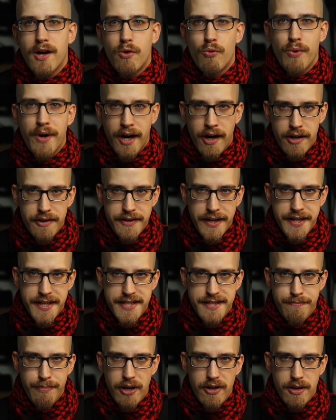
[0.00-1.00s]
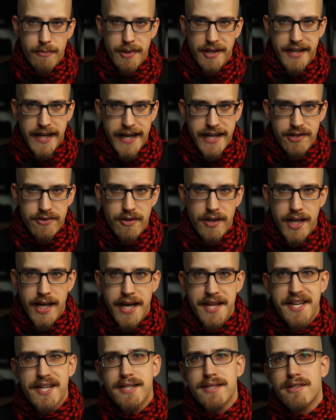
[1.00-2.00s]
We already spoke about Kangaroo
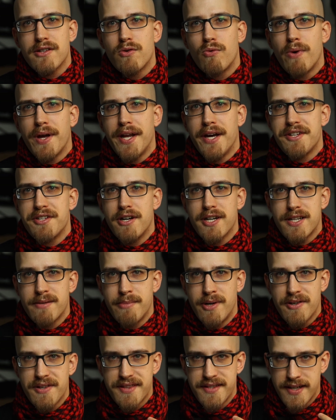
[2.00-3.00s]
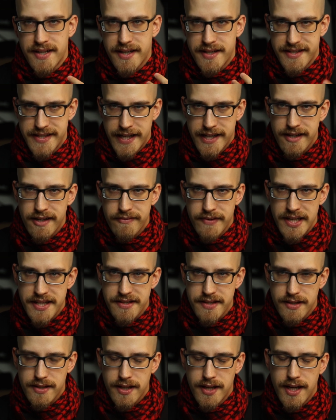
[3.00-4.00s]
leather when I talked about the Xera
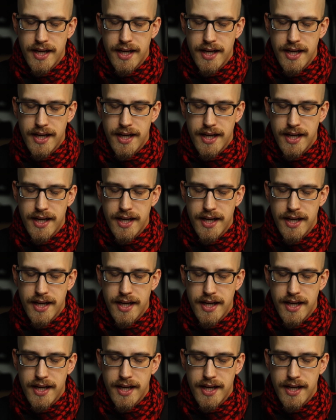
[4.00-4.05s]
vest.